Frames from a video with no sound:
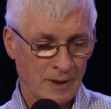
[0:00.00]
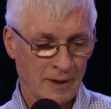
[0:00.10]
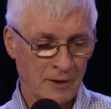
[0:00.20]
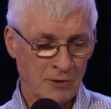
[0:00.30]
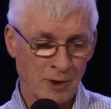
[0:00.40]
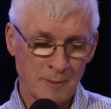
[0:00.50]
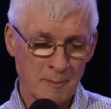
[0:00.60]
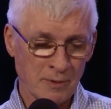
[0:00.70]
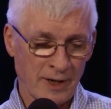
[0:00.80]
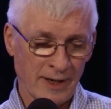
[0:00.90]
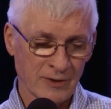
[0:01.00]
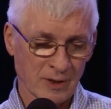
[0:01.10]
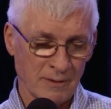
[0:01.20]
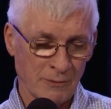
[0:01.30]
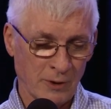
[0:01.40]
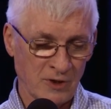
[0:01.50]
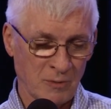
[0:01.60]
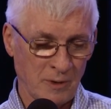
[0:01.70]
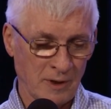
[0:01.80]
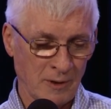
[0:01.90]
and a trumpet blast, and a voice
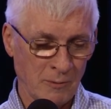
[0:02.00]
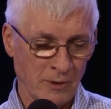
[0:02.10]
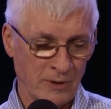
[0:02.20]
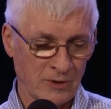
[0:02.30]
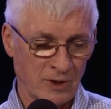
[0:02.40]
speaking words